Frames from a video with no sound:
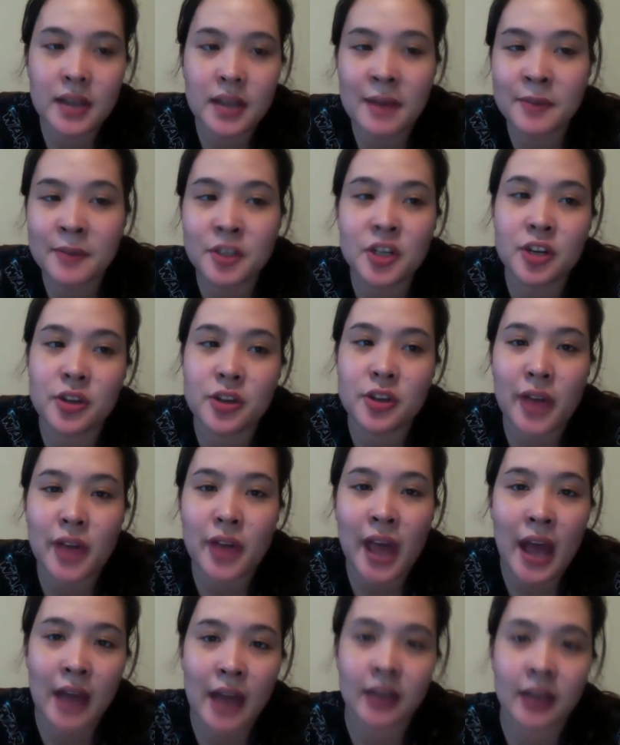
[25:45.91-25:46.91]
I'm sure you
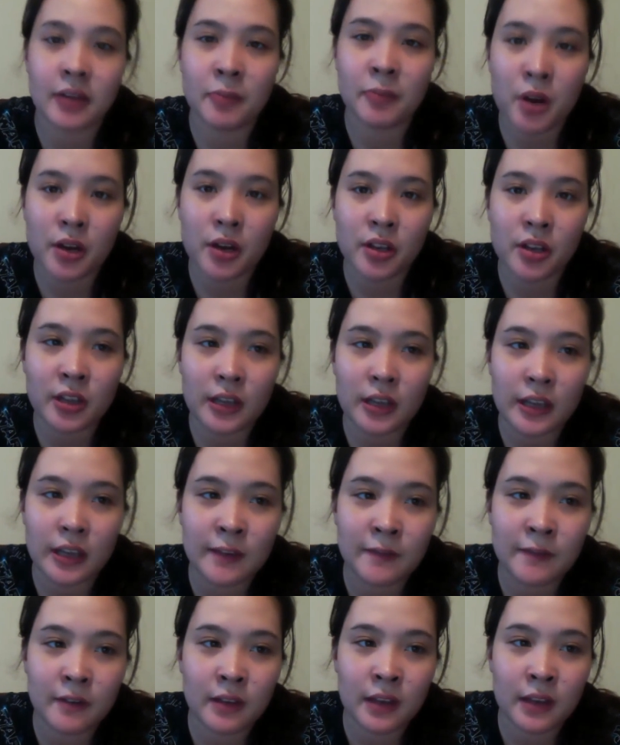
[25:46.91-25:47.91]
can, uh, where you can you